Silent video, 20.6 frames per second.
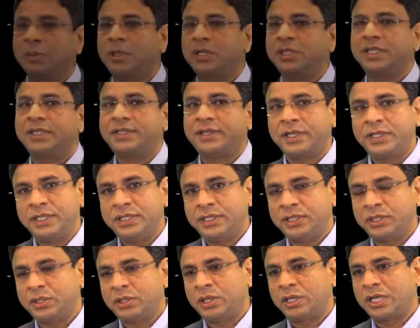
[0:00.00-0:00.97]
about the
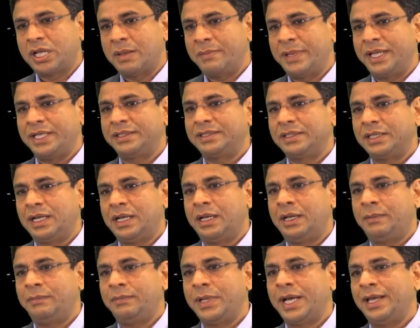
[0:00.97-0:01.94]
strategic shortcomings.
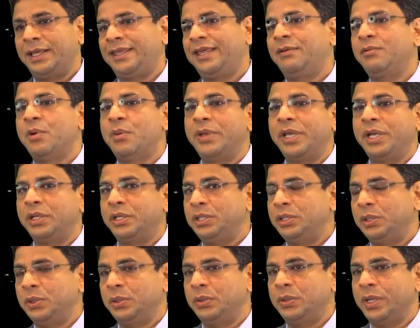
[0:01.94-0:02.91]
I think what we could
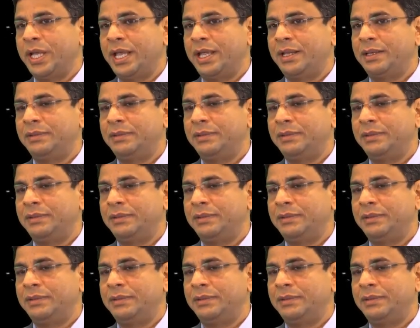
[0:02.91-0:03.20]
do